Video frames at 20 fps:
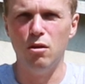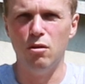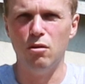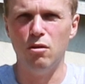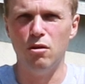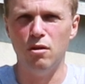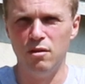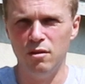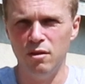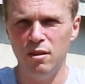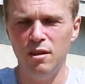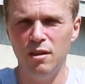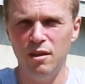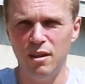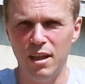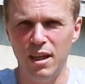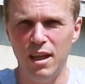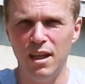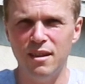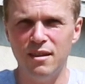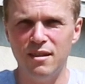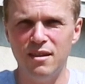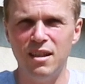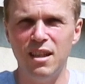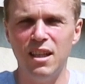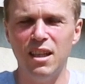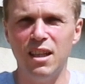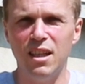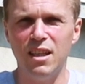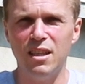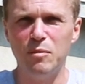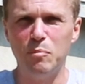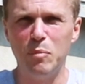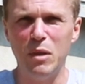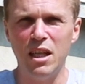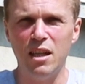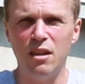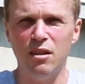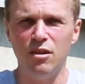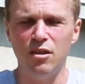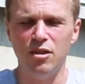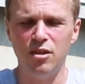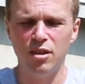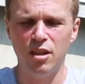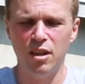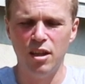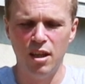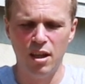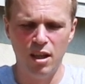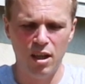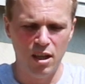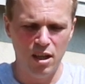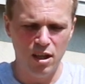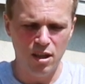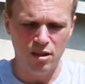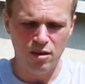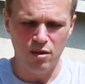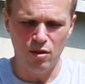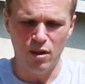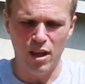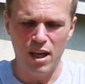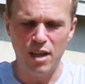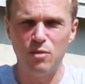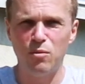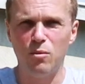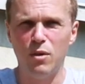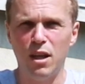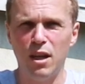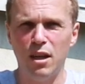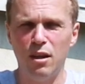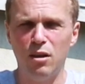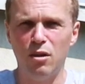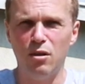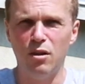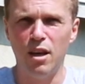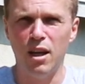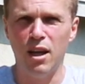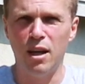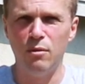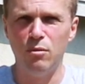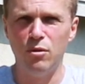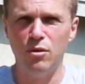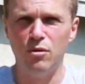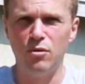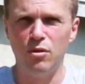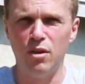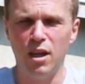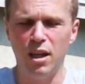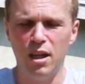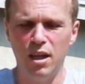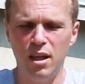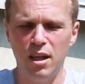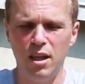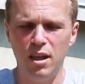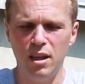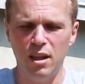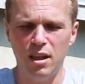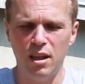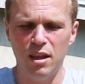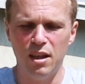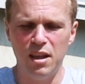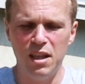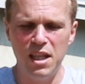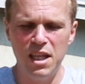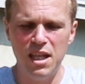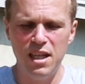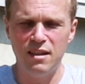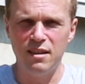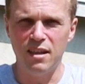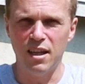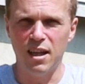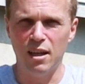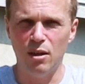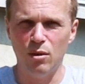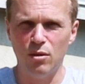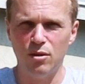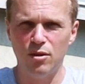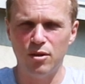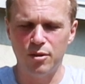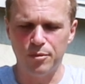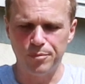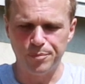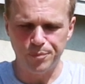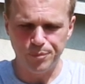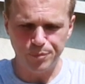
or in ceiling speakers. So that's why I thought I would try these out.